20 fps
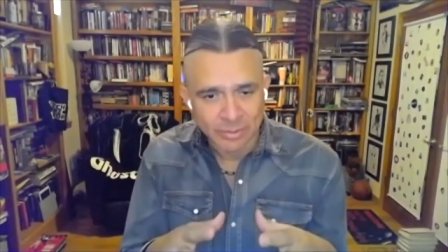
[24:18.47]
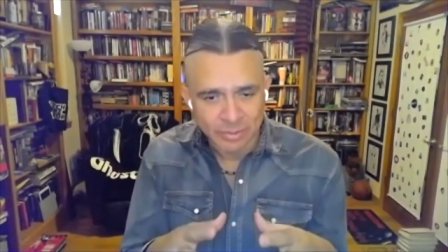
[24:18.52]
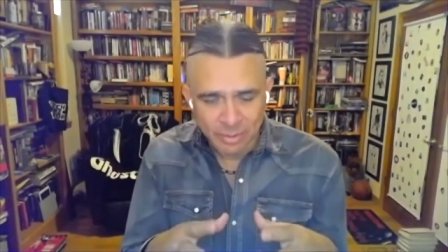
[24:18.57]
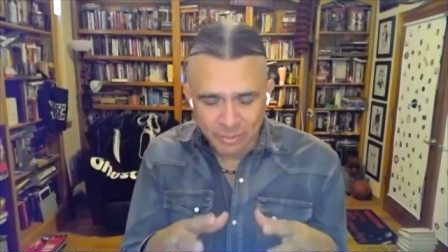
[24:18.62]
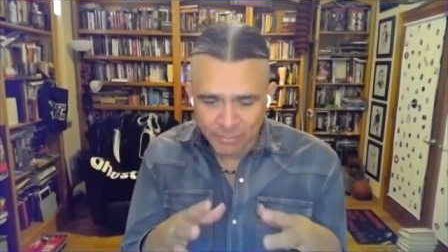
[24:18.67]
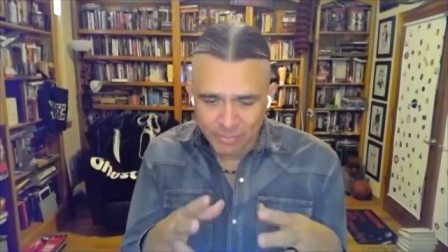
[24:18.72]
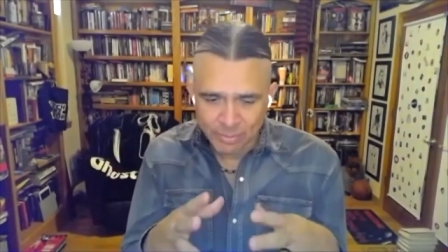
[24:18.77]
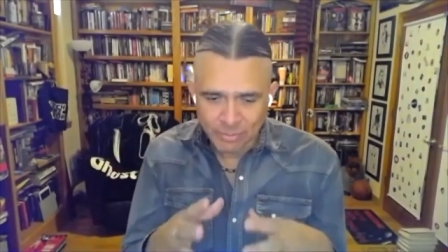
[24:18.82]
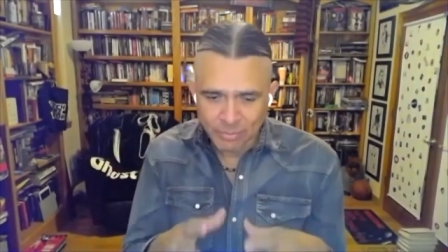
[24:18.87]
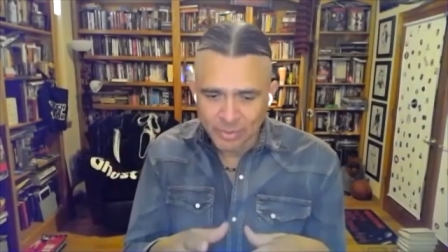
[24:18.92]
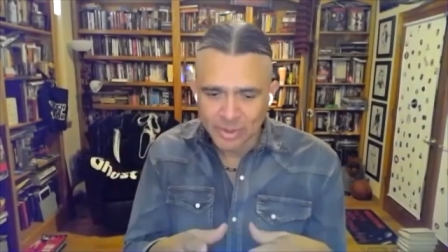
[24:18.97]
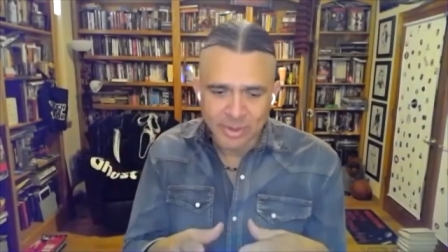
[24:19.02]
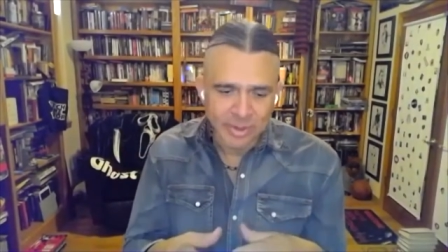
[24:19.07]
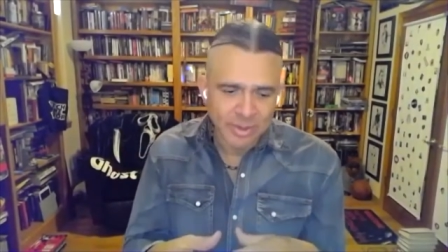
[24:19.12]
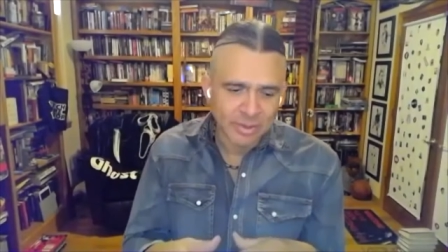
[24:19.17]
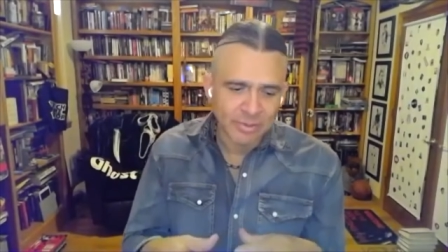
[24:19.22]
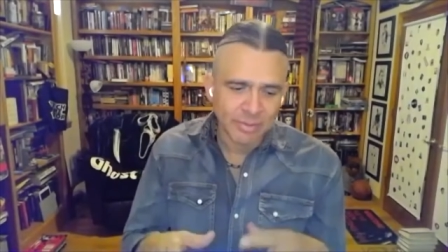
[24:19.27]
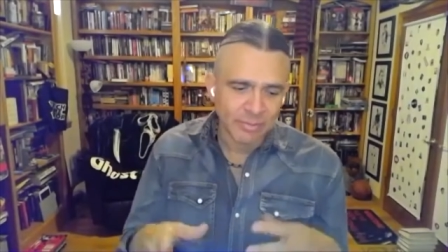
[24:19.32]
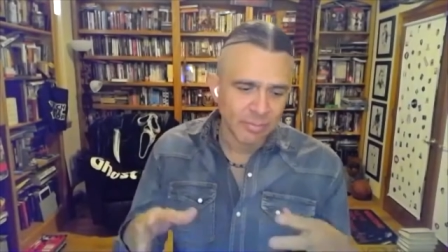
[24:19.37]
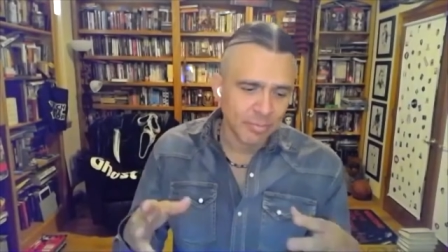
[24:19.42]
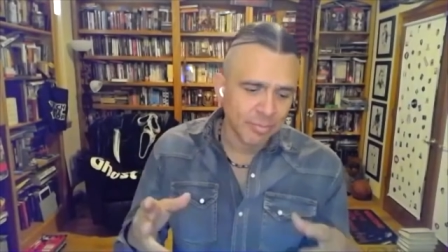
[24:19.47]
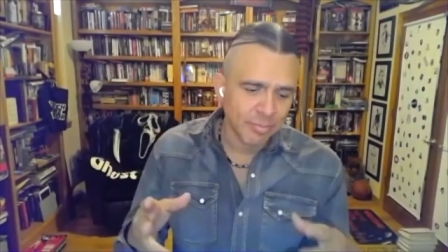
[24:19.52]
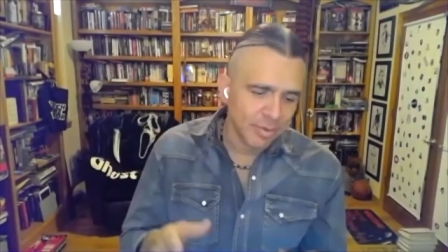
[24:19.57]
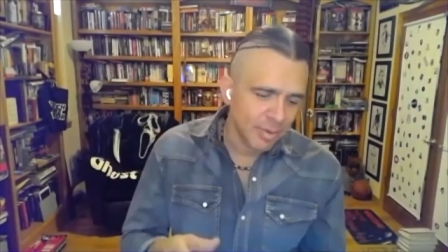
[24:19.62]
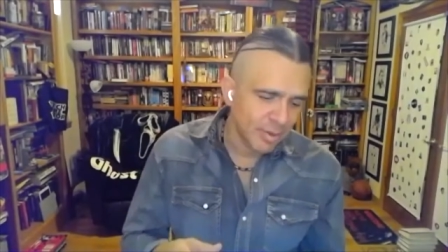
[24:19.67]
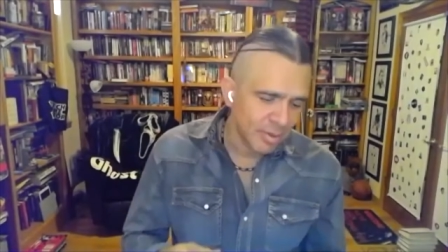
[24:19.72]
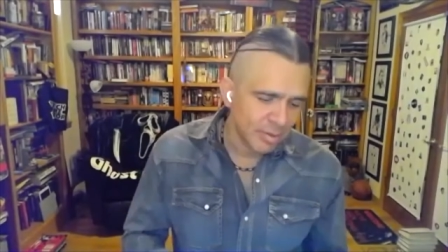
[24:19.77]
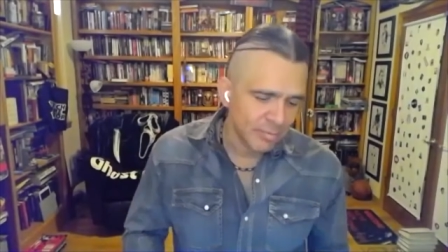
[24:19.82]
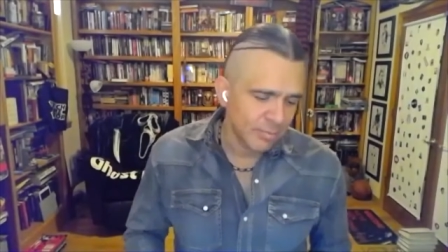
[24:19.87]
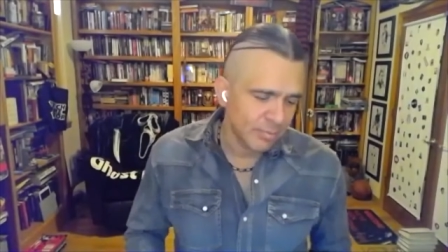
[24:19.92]
over the weekend, over
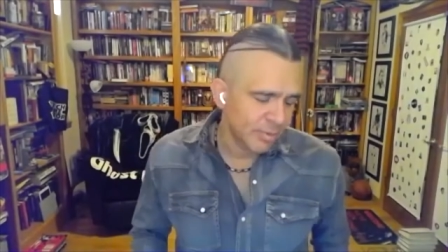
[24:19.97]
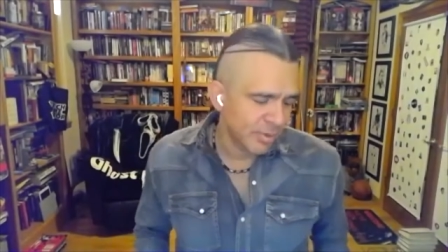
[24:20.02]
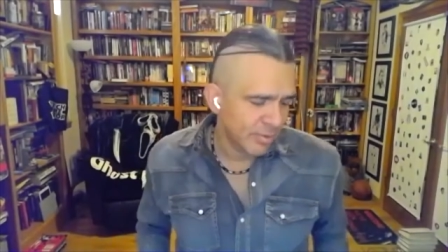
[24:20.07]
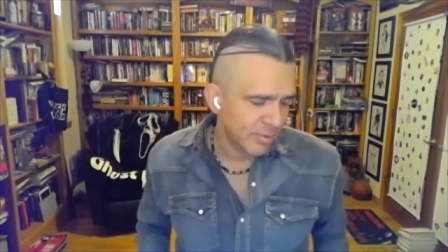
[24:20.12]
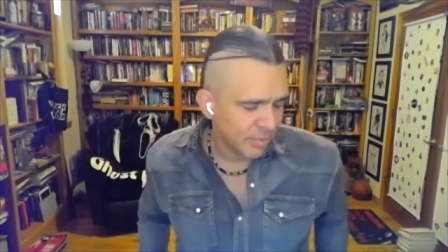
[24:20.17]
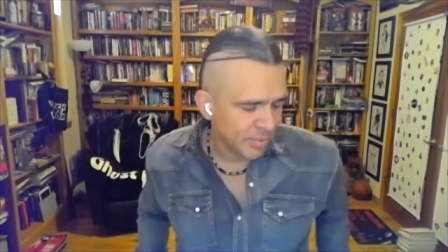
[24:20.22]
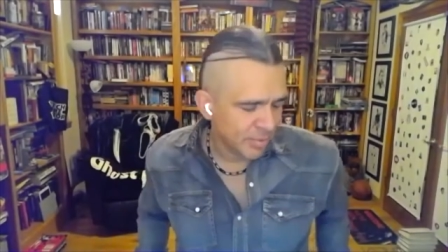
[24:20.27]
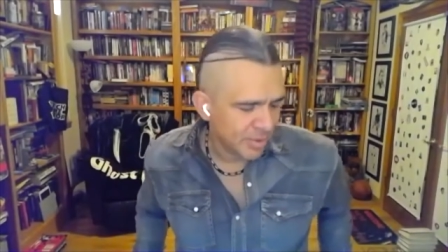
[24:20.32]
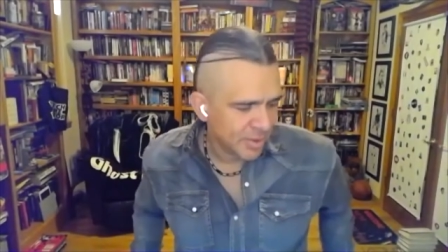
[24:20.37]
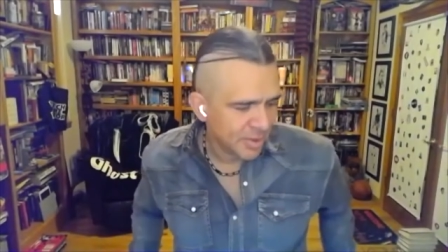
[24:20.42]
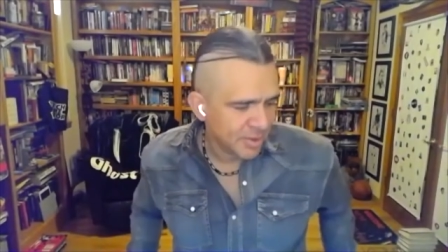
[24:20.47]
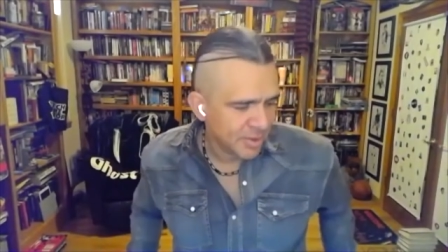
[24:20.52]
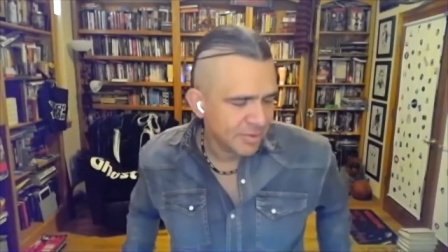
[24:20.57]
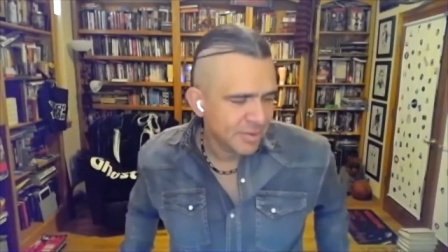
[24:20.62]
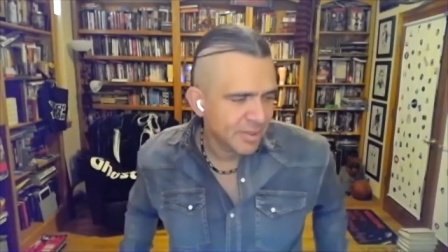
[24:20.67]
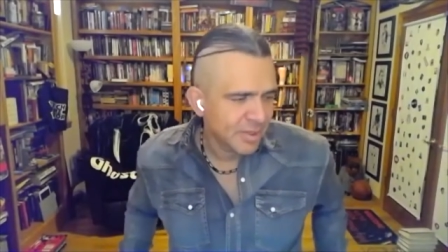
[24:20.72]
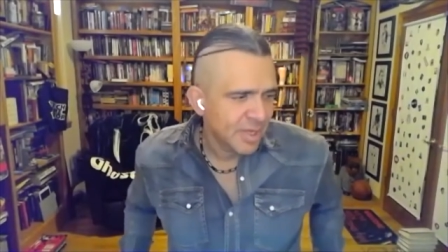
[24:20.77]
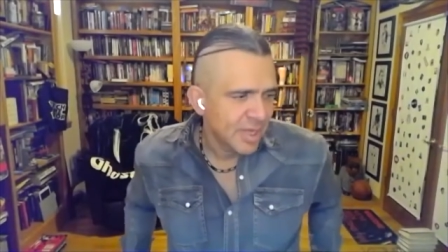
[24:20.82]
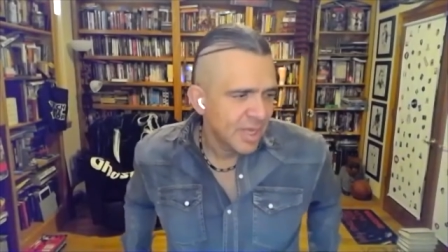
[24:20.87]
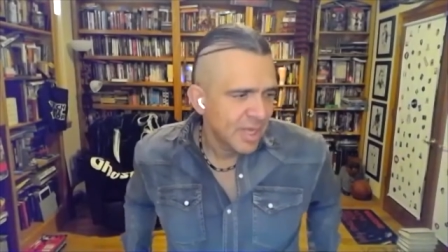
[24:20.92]
prom, whatever it is.